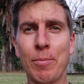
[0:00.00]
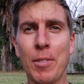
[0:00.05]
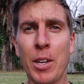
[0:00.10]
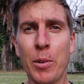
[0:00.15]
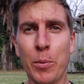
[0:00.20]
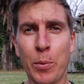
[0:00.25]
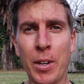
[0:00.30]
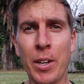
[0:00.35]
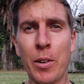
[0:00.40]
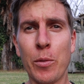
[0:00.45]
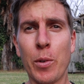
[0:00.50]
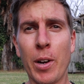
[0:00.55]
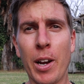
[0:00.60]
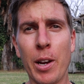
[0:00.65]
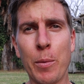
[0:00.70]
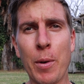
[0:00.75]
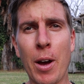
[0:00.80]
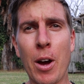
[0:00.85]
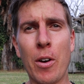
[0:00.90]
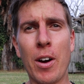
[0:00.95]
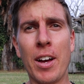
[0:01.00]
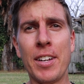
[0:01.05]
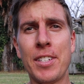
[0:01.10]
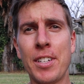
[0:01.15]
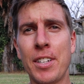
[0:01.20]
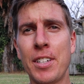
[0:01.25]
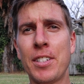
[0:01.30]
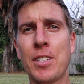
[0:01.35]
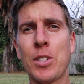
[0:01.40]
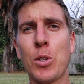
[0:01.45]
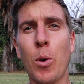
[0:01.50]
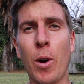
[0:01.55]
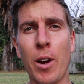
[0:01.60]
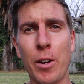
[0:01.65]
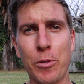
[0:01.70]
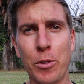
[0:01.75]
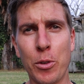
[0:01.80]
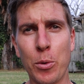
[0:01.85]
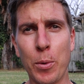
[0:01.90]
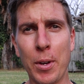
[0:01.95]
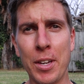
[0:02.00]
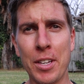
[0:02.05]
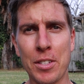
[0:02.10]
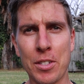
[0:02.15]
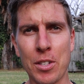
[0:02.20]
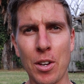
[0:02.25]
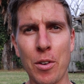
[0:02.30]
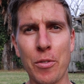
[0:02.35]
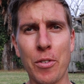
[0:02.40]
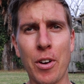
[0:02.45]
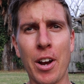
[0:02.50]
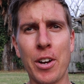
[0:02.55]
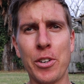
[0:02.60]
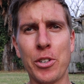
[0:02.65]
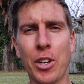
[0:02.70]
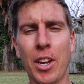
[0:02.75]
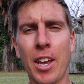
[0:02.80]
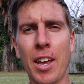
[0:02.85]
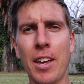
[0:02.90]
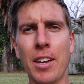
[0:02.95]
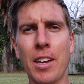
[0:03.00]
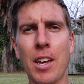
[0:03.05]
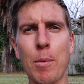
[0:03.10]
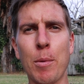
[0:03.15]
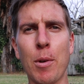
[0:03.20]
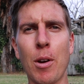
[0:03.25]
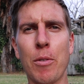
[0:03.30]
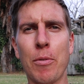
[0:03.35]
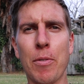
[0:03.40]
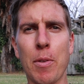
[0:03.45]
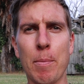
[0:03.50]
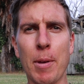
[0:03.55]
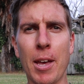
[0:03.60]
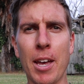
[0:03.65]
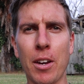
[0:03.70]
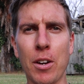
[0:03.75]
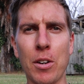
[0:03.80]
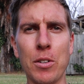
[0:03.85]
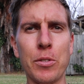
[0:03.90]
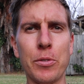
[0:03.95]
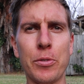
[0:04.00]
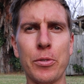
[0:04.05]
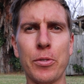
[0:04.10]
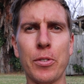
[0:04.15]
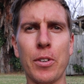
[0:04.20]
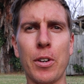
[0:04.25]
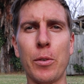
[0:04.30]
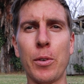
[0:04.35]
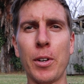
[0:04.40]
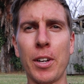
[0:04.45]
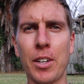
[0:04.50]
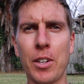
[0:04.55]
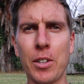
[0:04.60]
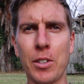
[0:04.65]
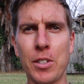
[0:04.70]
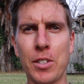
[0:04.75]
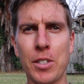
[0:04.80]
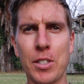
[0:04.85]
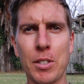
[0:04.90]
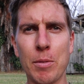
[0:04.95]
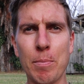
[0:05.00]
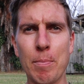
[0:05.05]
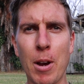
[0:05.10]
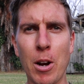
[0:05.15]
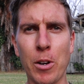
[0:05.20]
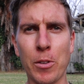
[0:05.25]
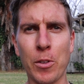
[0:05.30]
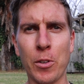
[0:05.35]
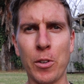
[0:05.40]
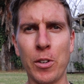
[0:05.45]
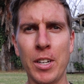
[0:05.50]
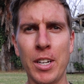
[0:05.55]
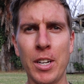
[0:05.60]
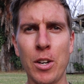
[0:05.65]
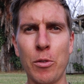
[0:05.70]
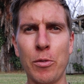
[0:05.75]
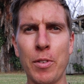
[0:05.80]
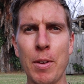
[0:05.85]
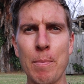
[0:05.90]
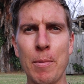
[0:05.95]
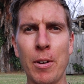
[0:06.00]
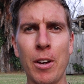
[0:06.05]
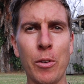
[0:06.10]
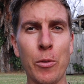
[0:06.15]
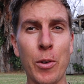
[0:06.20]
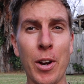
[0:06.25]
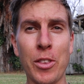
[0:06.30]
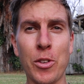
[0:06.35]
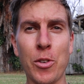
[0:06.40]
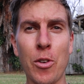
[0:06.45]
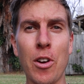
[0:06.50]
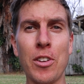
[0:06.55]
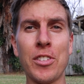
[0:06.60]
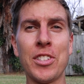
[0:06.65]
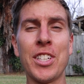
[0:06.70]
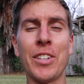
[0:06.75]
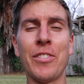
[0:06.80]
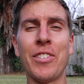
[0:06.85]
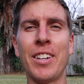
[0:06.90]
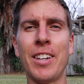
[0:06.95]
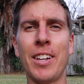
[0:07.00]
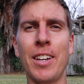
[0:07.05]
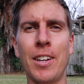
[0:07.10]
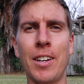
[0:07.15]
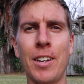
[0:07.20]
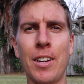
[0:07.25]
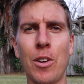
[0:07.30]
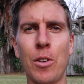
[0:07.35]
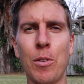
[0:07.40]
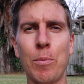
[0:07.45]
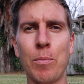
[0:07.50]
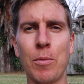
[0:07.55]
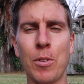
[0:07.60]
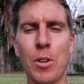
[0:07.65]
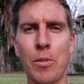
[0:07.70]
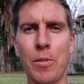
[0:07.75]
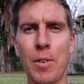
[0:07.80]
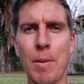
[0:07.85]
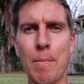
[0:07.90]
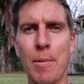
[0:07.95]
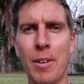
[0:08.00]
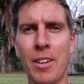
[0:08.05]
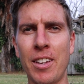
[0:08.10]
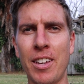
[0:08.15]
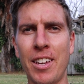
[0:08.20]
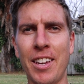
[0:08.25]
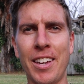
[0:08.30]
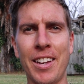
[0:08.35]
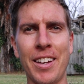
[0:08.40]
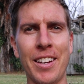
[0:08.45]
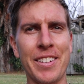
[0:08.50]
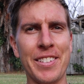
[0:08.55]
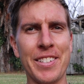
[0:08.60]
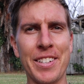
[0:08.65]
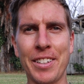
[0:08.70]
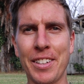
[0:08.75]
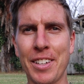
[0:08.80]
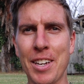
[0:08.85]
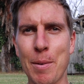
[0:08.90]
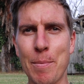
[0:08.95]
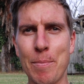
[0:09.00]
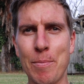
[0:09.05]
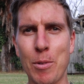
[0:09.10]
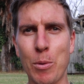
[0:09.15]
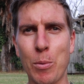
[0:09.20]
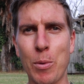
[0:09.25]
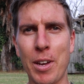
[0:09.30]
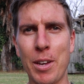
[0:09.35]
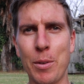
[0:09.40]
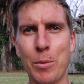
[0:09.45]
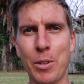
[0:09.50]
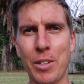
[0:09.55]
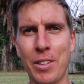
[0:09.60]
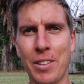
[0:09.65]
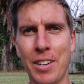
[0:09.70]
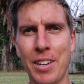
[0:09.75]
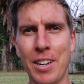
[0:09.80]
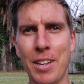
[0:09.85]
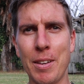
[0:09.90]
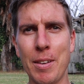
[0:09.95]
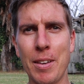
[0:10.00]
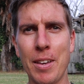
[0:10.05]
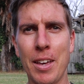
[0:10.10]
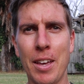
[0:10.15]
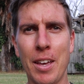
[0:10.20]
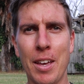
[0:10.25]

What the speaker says: It went really well. I did quite a few weeks, over 100k, coming off the back of a really good marathon in November. I ran 307 in November and didn't come away with any